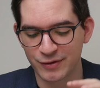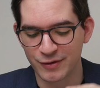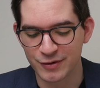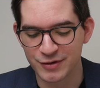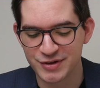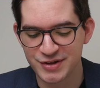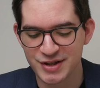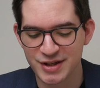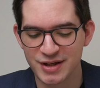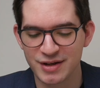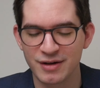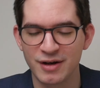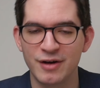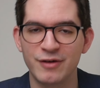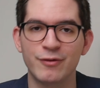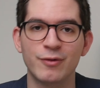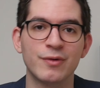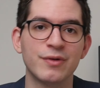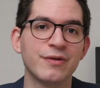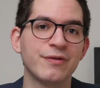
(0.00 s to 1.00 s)
13
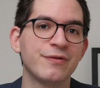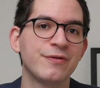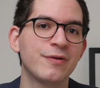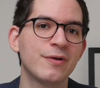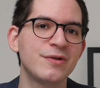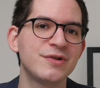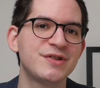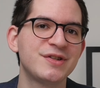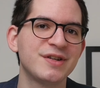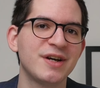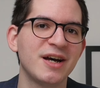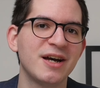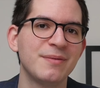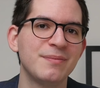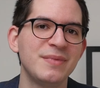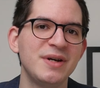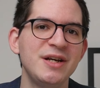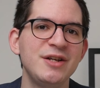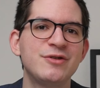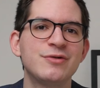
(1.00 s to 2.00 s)
for the first
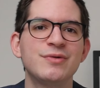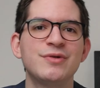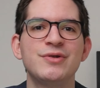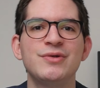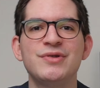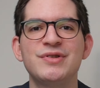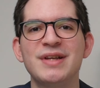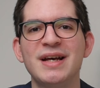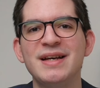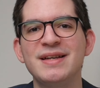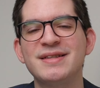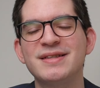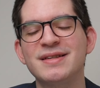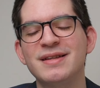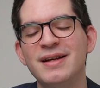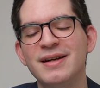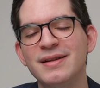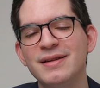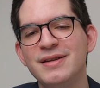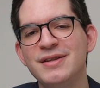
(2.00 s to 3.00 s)
time introduced a
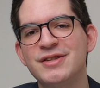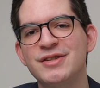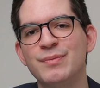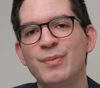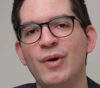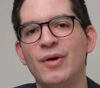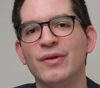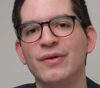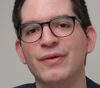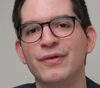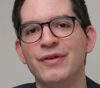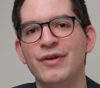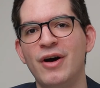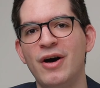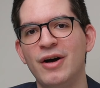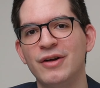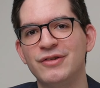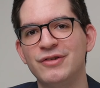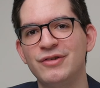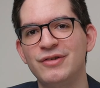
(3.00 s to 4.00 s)
slightly smaller
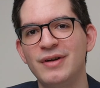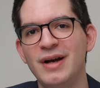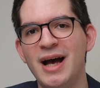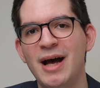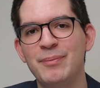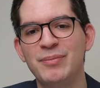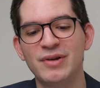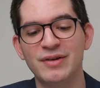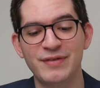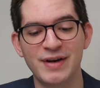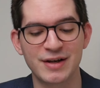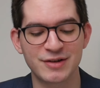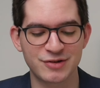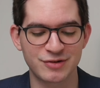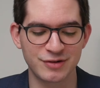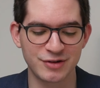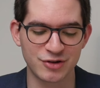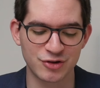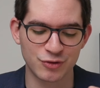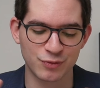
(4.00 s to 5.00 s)
notch. Apple have
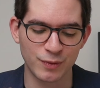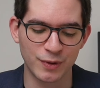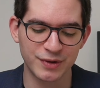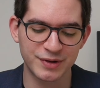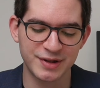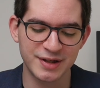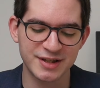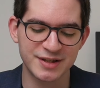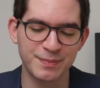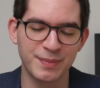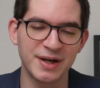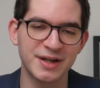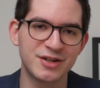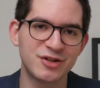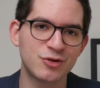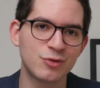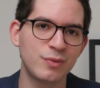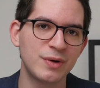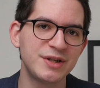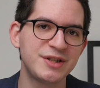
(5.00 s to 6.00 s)
actually shrunk this by
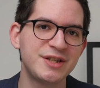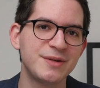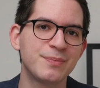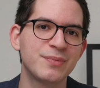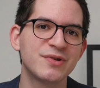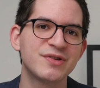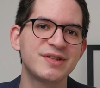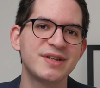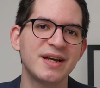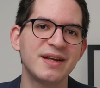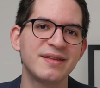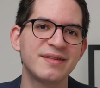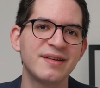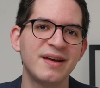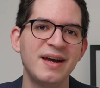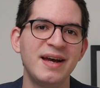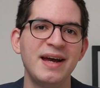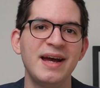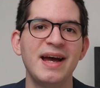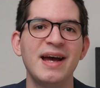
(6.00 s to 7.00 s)
20%,
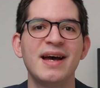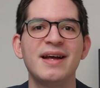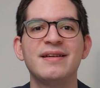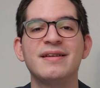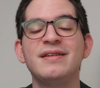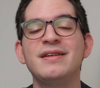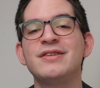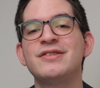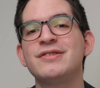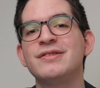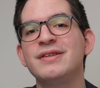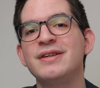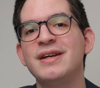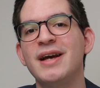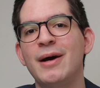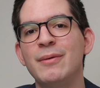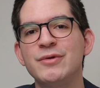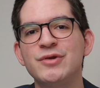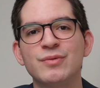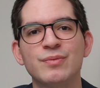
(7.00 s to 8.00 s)
and
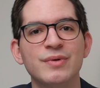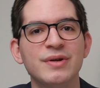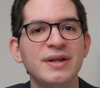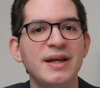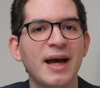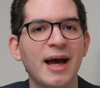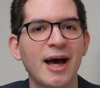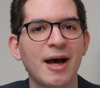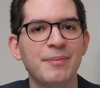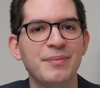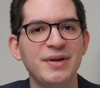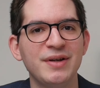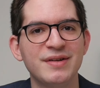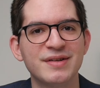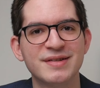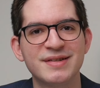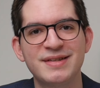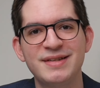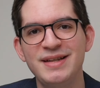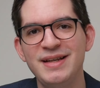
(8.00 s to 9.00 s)
initially I was really happy
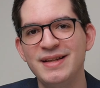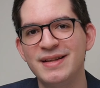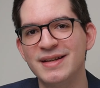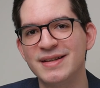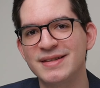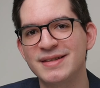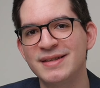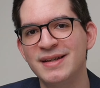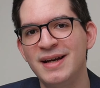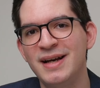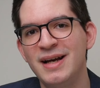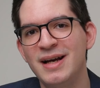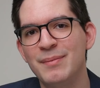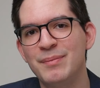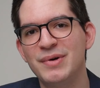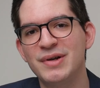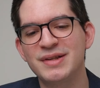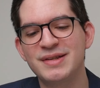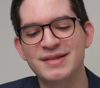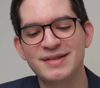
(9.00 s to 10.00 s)
to see this.
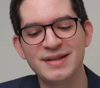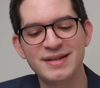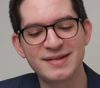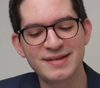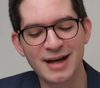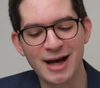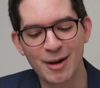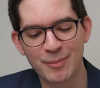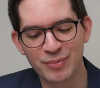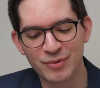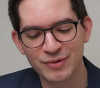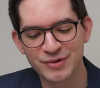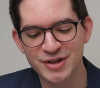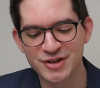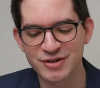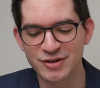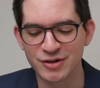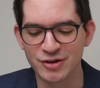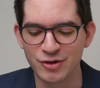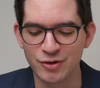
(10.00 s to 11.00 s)
But since Apple
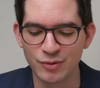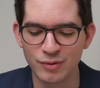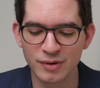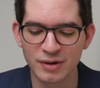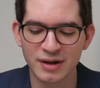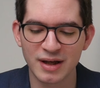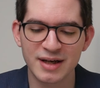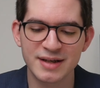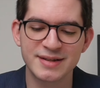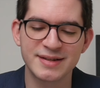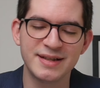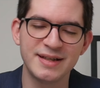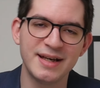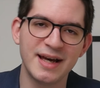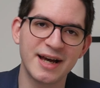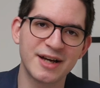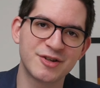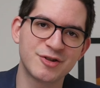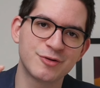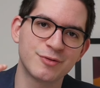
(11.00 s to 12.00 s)
doesn't utilize the
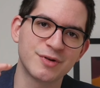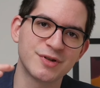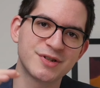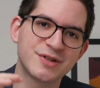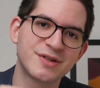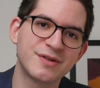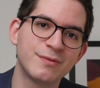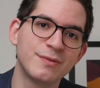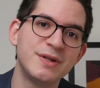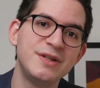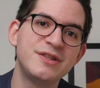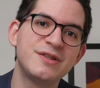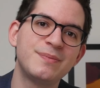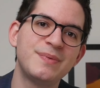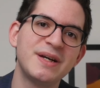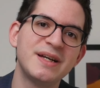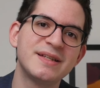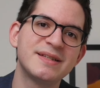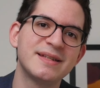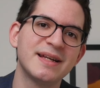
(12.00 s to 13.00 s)
extra screen
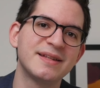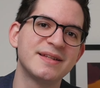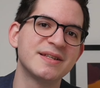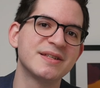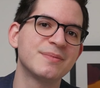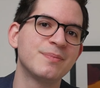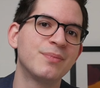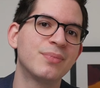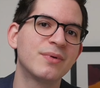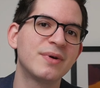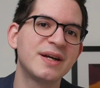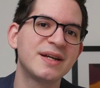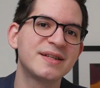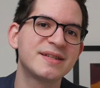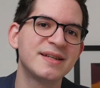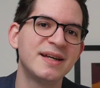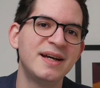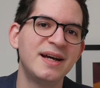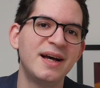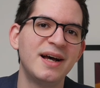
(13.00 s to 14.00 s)
space that this
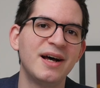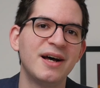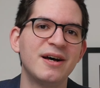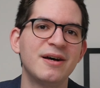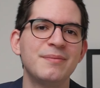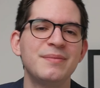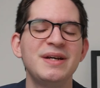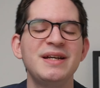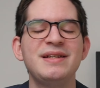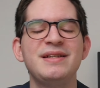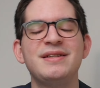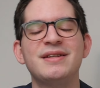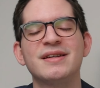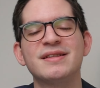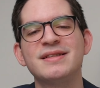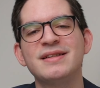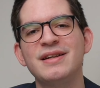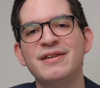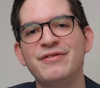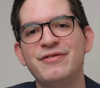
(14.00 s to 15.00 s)
brings, it
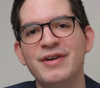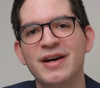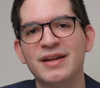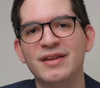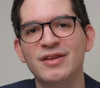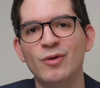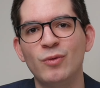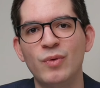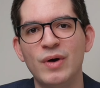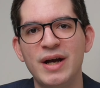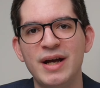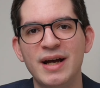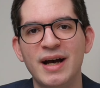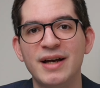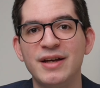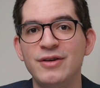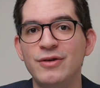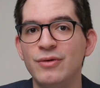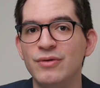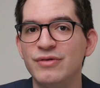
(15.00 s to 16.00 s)
doesn't affect the way
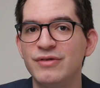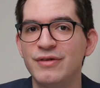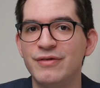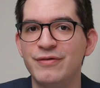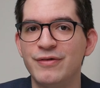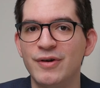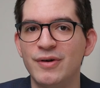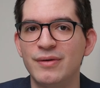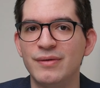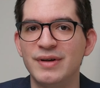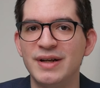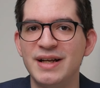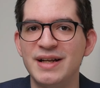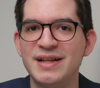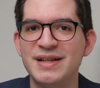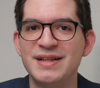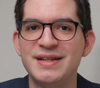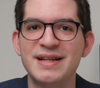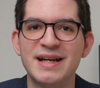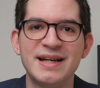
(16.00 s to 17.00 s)
I use the phone
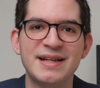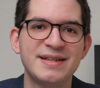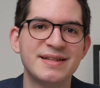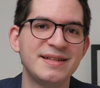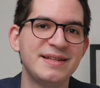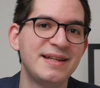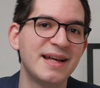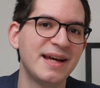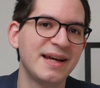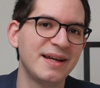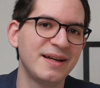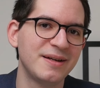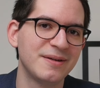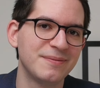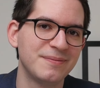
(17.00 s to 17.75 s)
in day-to-day.